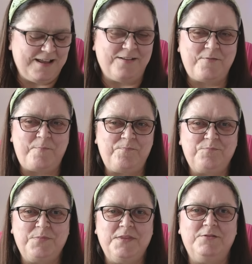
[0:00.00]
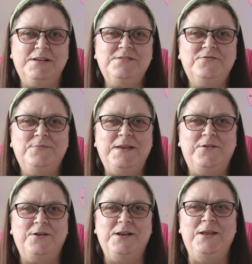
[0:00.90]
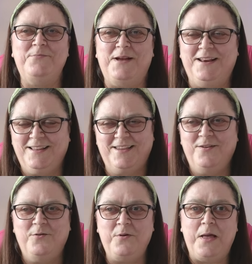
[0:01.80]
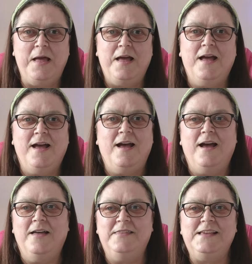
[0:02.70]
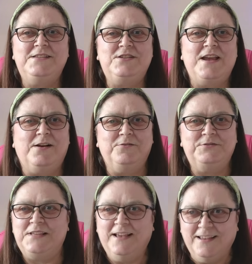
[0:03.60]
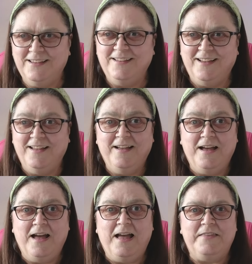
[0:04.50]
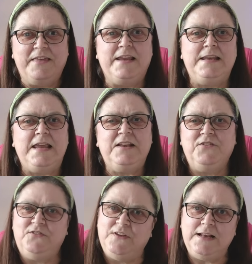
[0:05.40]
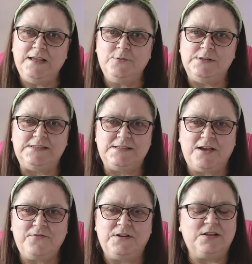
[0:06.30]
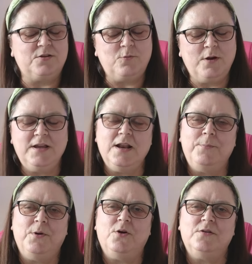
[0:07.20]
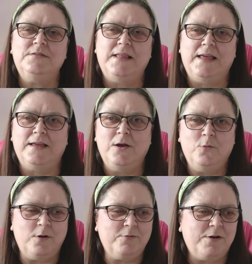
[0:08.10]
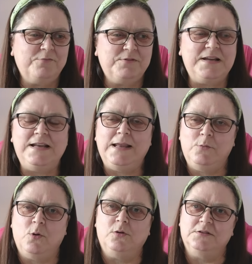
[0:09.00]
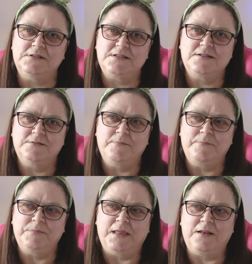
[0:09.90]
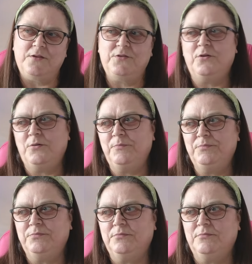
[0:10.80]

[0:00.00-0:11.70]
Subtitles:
Now, the reason for me calling it my lucky haul, these shelves, they need filling with stuff. And I thought, what can I put on there? What do I really want? And I thought,